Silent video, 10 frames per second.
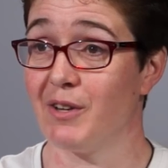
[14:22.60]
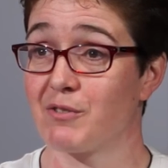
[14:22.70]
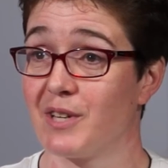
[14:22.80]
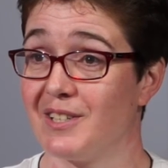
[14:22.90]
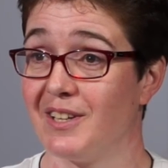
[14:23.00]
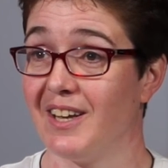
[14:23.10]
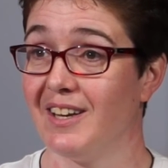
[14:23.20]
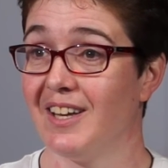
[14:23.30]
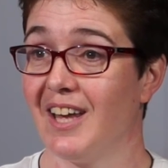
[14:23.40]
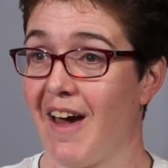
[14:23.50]
interested
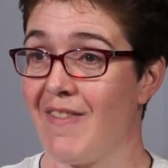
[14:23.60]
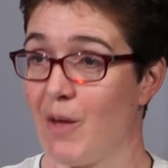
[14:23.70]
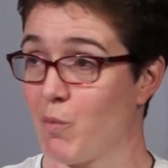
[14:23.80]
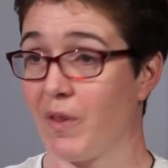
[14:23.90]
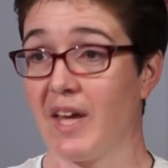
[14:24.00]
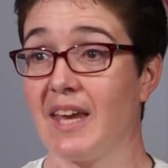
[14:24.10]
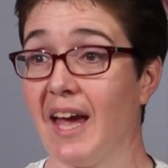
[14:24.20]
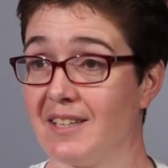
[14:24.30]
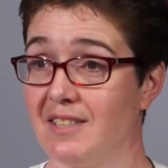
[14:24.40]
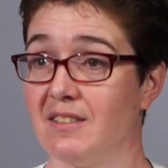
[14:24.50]
in, and then what they
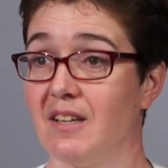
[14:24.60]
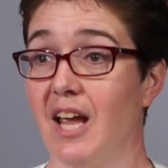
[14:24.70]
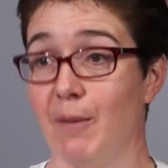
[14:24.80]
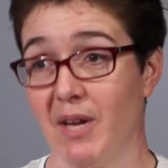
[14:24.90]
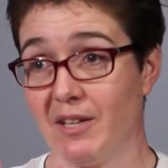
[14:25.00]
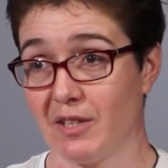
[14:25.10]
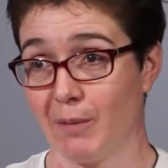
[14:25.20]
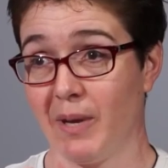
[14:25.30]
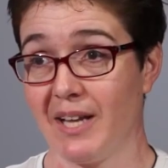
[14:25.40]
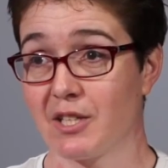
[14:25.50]
get is an image and
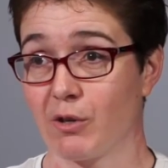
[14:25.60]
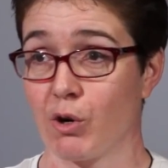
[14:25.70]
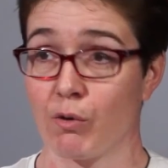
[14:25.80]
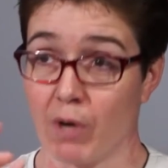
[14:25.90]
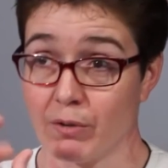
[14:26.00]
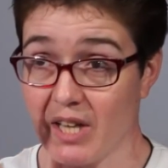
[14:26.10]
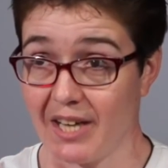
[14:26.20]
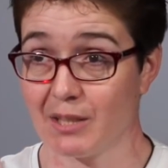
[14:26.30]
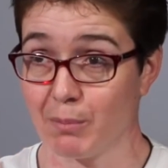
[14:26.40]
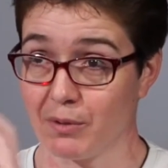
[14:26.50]
a picture or a
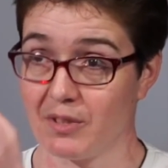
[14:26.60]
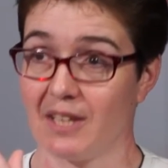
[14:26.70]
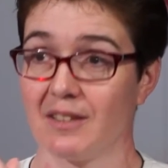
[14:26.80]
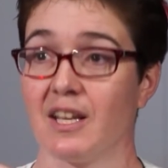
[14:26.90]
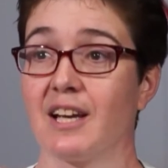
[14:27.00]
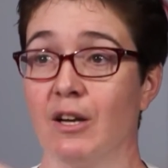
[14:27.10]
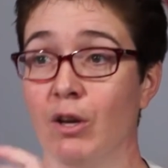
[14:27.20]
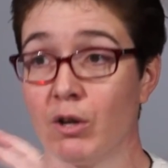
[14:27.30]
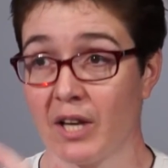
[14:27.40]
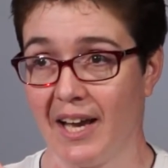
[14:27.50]
rotatable thing that they
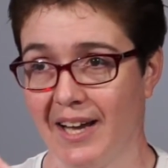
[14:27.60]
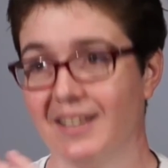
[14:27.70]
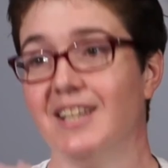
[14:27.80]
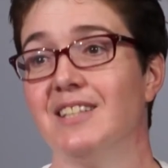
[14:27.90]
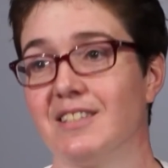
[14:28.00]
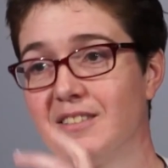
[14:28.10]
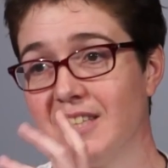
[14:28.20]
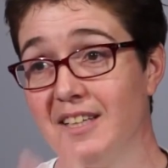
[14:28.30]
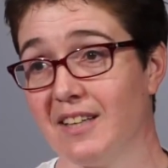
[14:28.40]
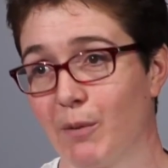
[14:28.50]
can look at to
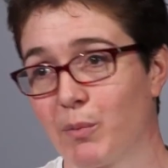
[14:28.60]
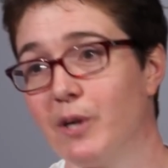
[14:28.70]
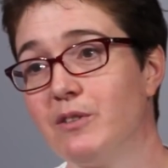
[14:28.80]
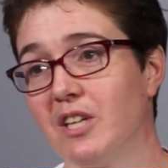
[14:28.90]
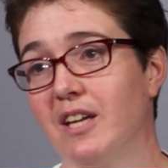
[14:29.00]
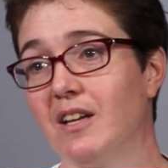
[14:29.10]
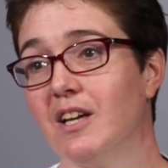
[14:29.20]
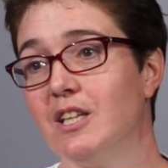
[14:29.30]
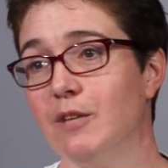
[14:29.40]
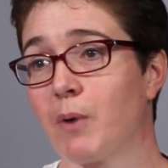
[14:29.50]
see that protein,
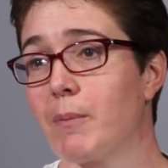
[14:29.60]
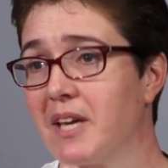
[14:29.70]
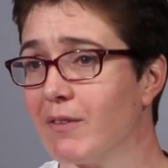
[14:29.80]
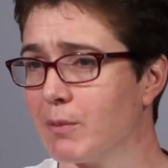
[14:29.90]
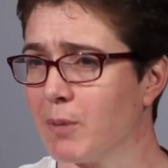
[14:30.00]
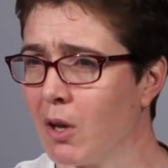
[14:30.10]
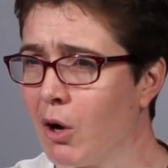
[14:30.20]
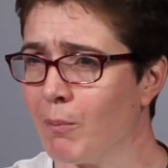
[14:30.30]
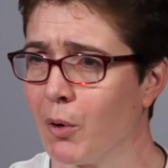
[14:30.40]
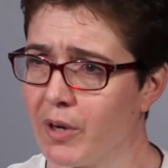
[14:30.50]
you've probably given them a
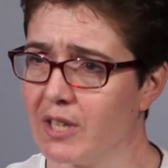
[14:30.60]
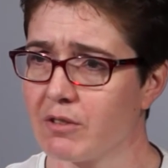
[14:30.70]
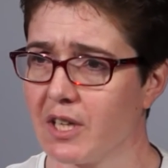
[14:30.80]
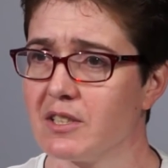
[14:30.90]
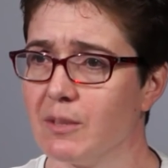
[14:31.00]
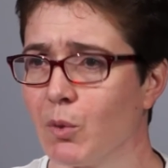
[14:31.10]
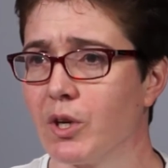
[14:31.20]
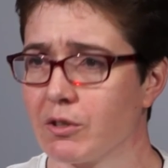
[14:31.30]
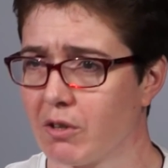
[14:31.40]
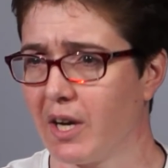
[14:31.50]
lot more interest in
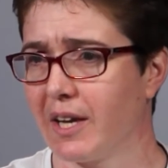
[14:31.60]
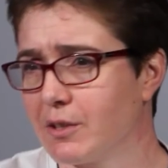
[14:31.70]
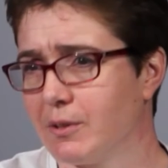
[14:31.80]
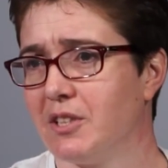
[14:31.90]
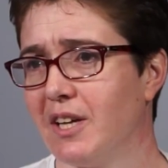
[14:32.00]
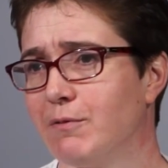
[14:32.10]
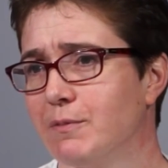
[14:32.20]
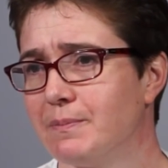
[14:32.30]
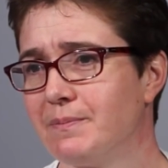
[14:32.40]
what you're trying to achieve.